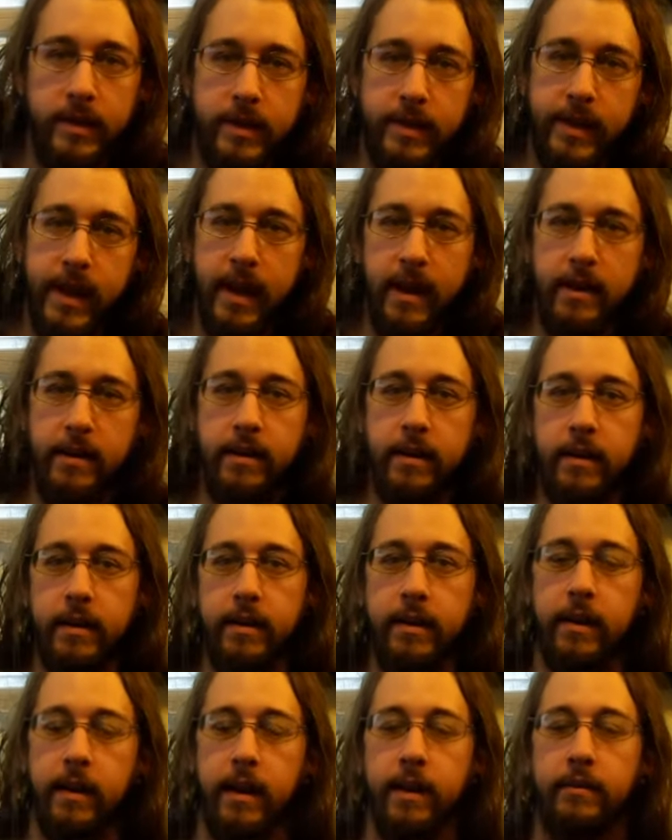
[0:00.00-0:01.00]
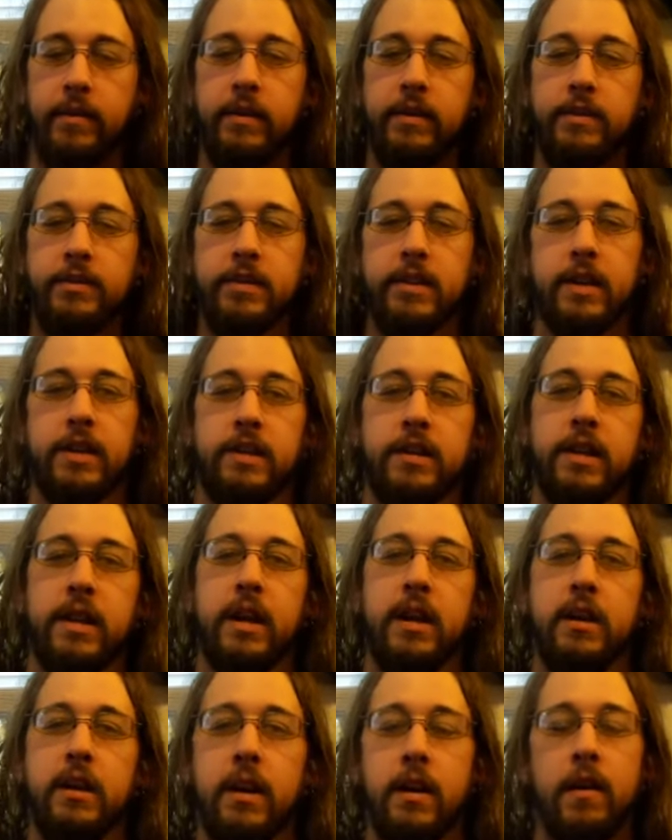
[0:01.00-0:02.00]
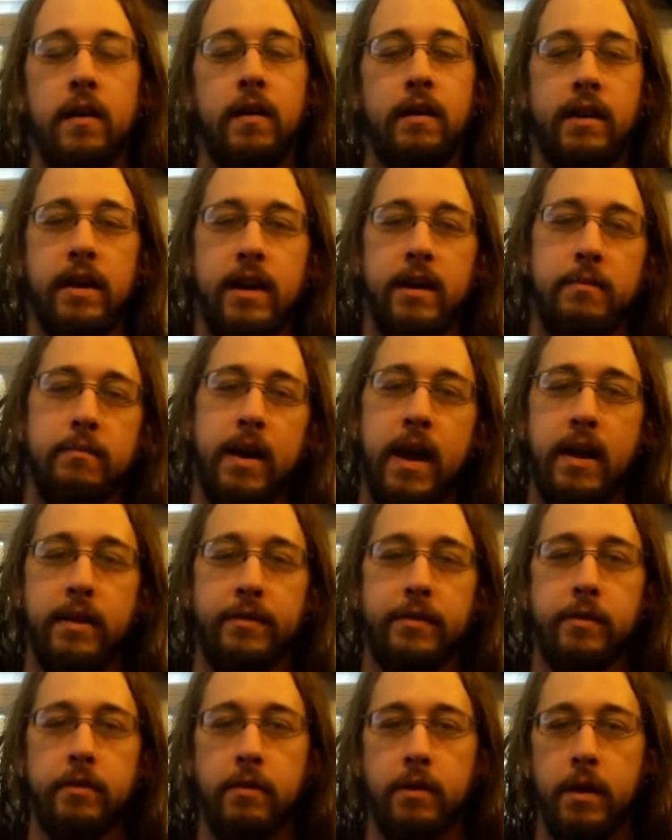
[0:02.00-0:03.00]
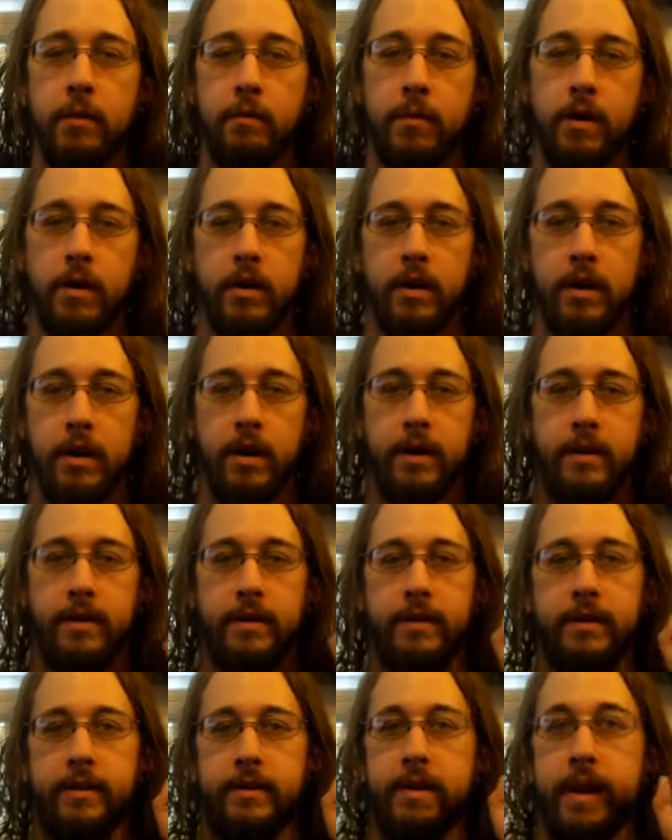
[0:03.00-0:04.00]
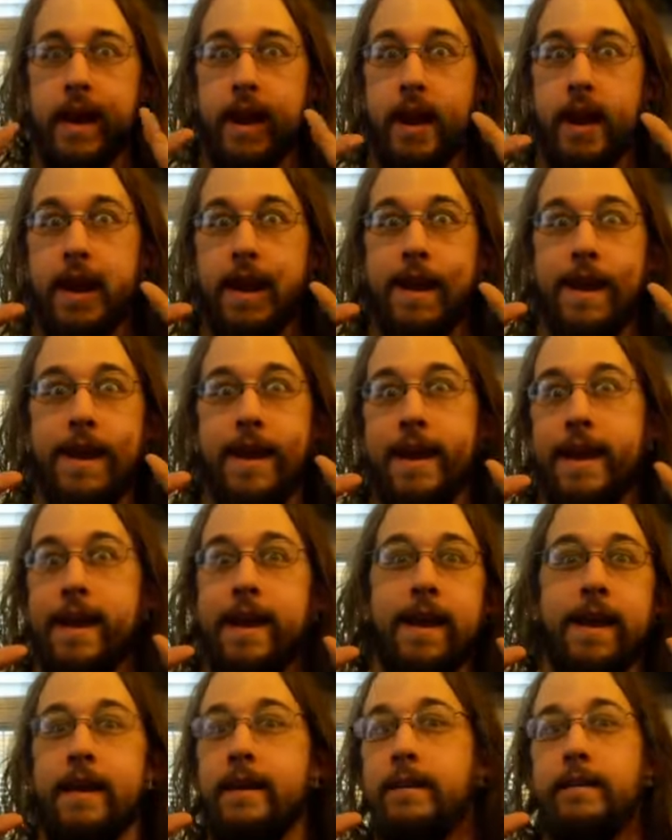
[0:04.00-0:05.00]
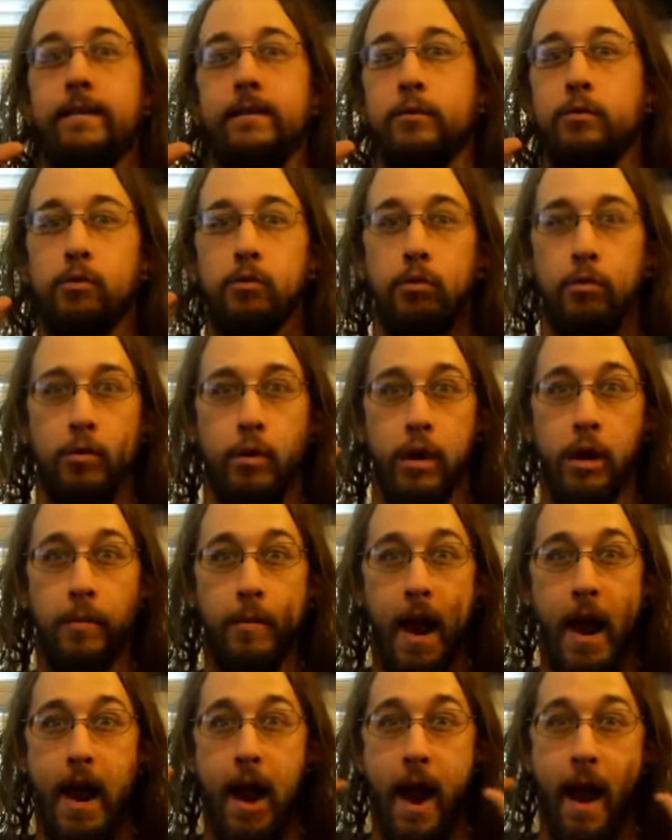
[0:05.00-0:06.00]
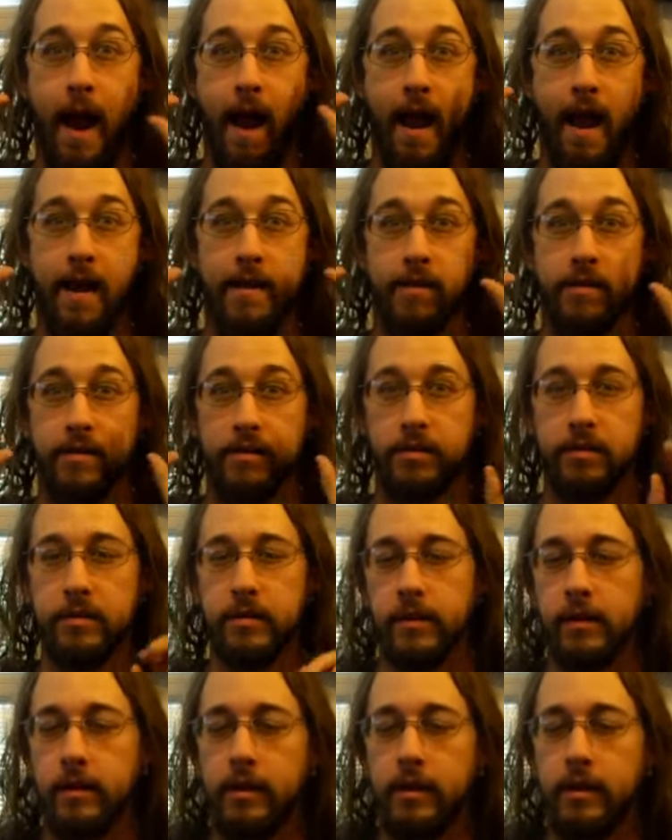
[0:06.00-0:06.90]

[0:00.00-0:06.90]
Ten, 11, 16. Hurricane Matthew number 10. Ooh, look at my hands!